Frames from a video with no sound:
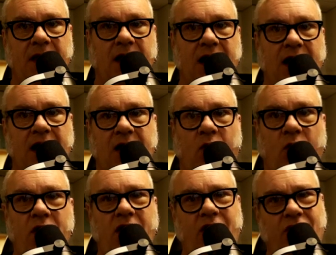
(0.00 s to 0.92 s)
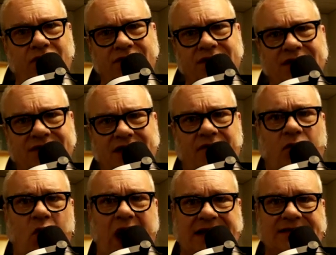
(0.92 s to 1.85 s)
Uh, oils. It's kind of
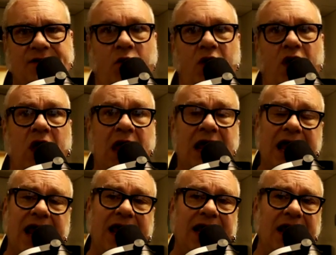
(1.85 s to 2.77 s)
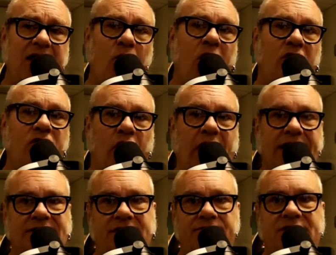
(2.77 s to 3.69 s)
a waxy oil, and it will
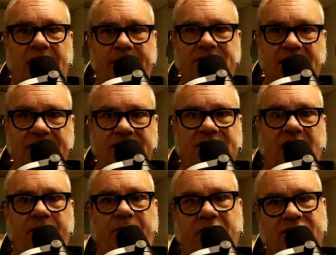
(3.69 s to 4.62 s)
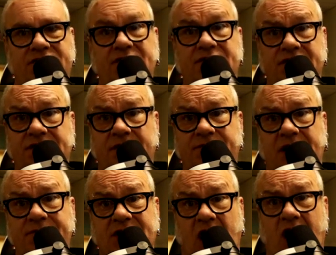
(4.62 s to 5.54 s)
collect sometimes inside piercings and
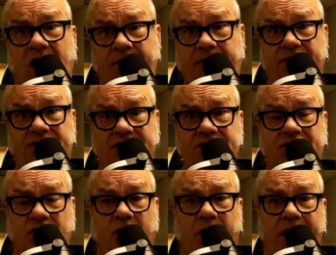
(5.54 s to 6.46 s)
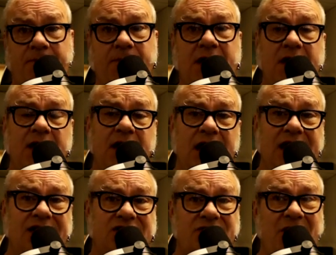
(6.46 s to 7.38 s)
sometimes on piercing jewelry.
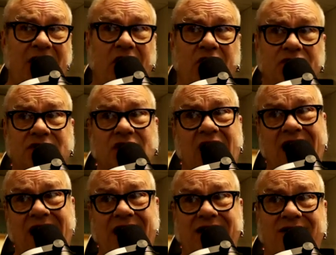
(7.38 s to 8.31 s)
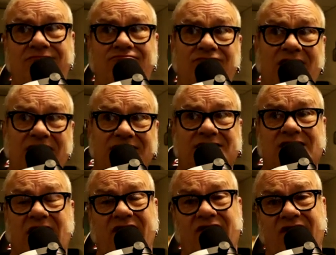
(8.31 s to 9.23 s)
It smells like the
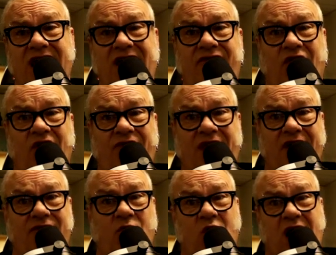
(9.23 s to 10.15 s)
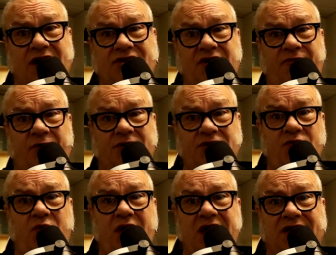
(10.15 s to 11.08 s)
inside of your navel if you haven't washed it for
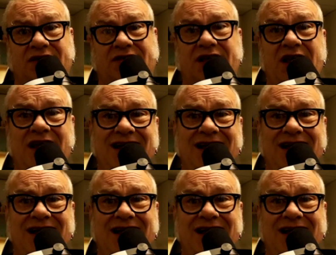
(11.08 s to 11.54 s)
two weeks.